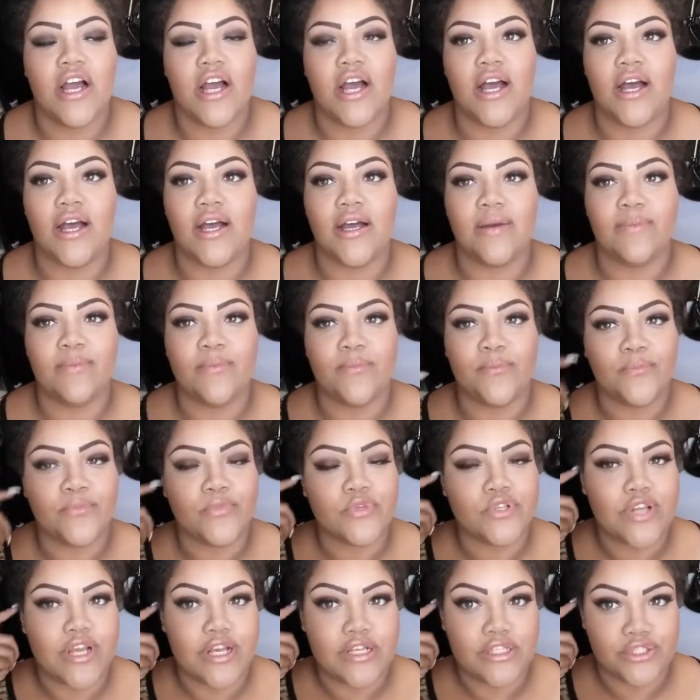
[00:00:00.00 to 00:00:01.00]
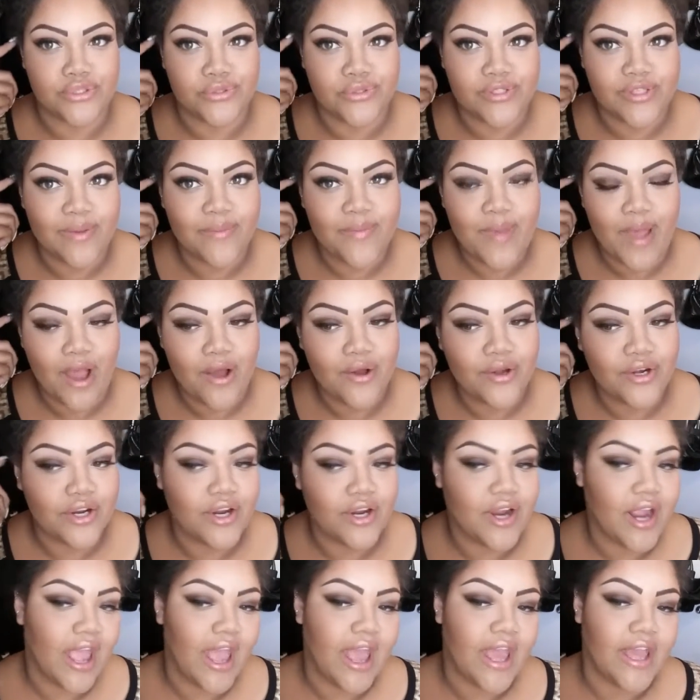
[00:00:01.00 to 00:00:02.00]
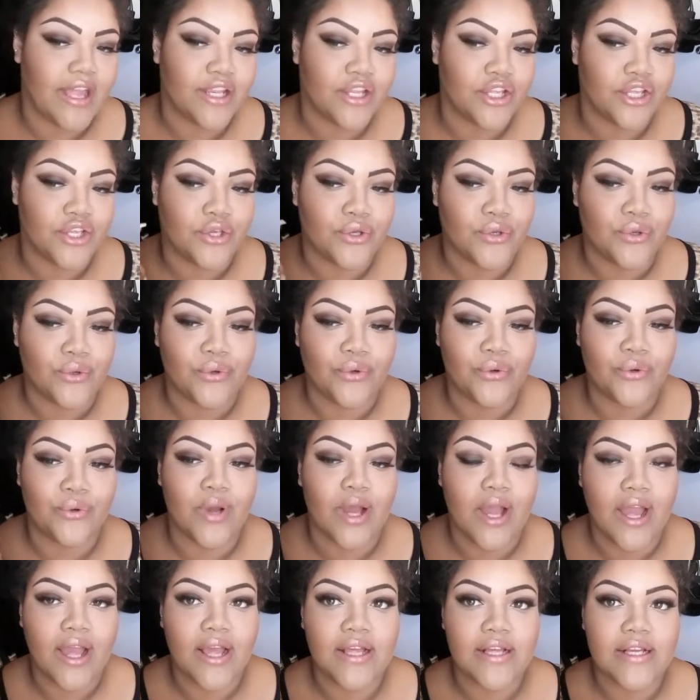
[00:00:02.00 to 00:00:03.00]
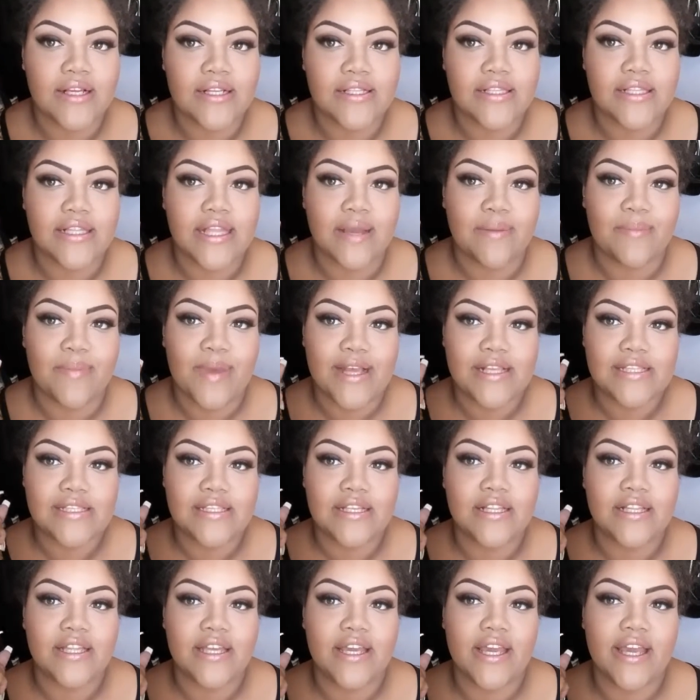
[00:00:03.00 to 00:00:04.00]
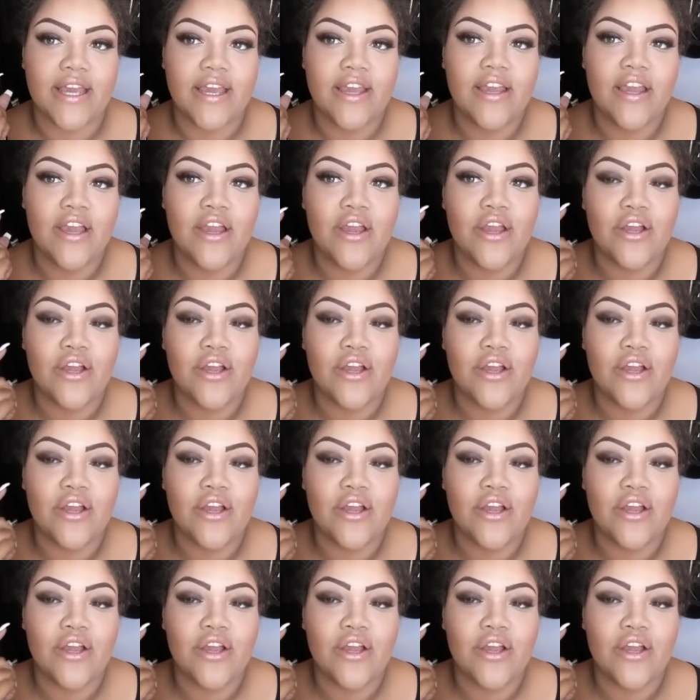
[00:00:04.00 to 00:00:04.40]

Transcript: translucent powder and you like basically